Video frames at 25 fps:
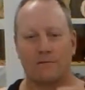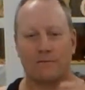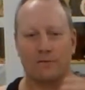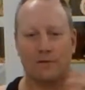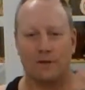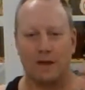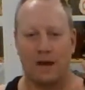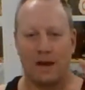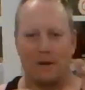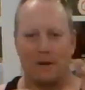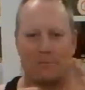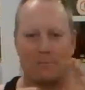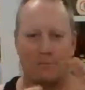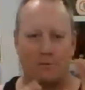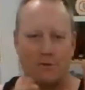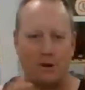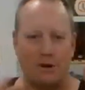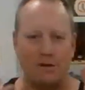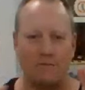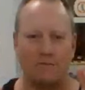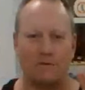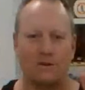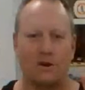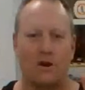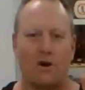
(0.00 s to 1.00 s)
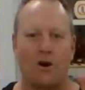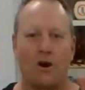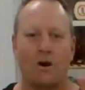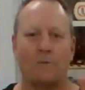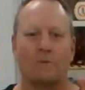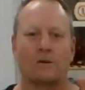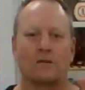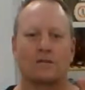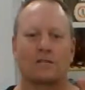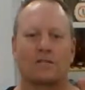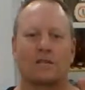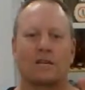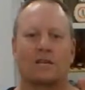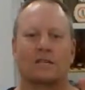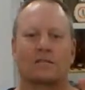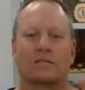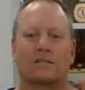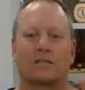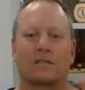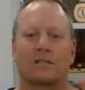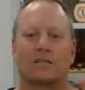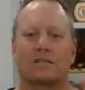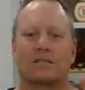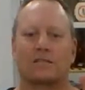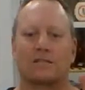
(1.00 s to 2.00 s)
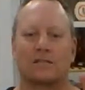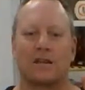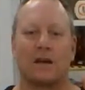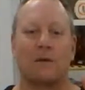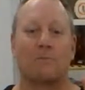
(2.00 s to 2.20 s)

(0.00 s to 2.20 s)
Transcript: For that brief time, it says that it's